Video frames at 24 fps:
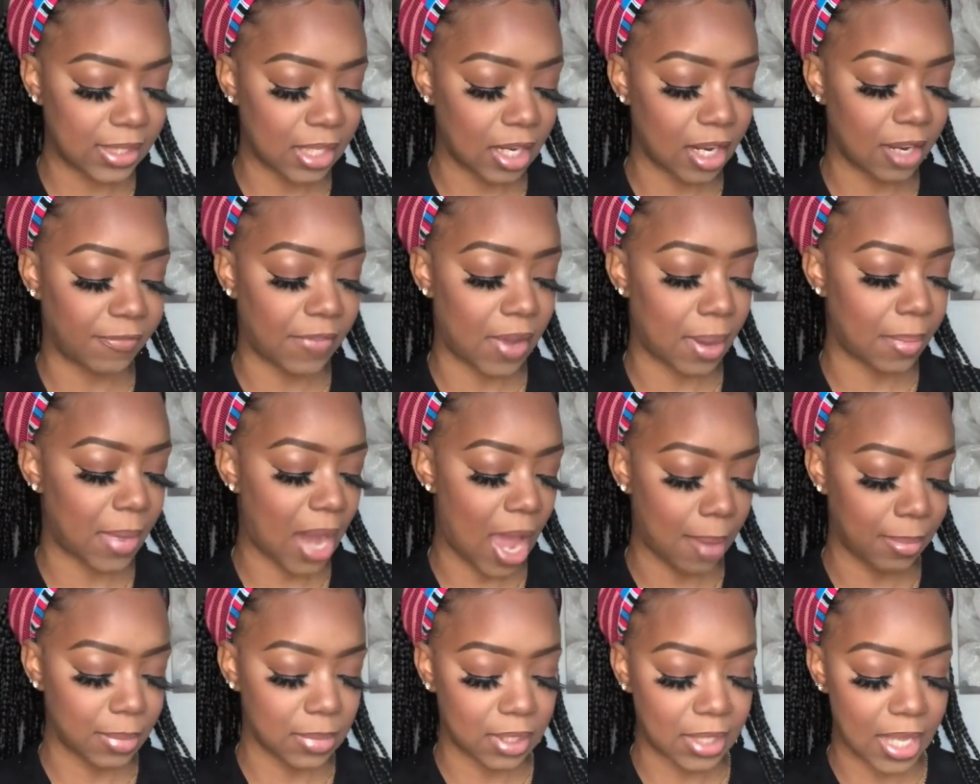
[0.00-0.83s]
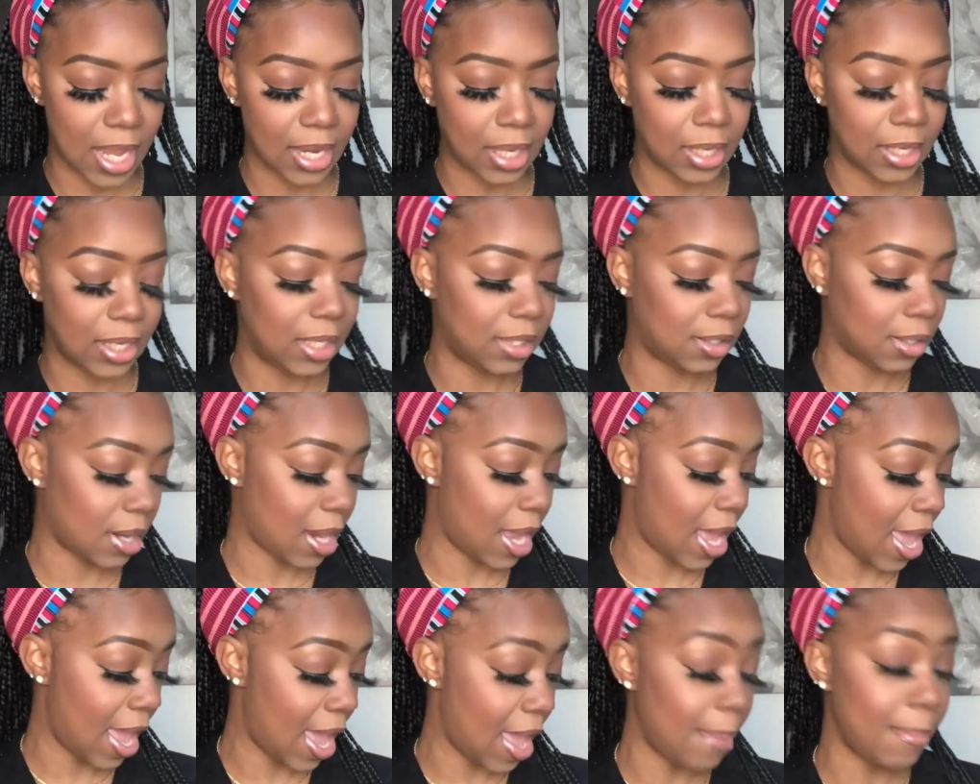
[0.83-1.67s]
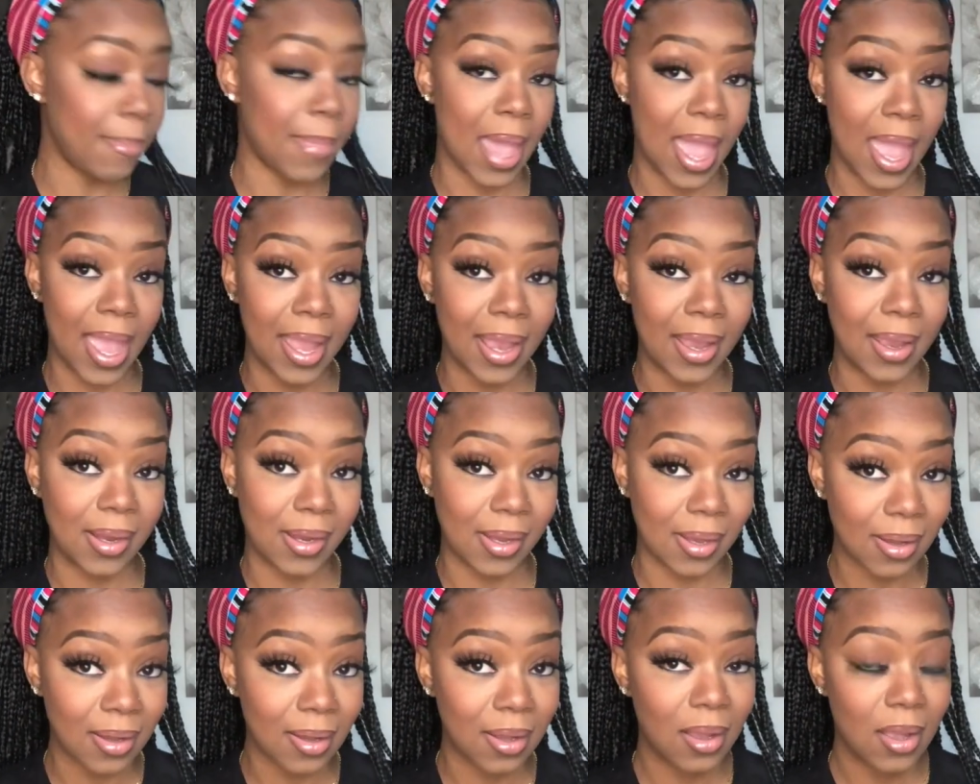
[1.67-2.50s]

And if I'm not mistaken, these are handmade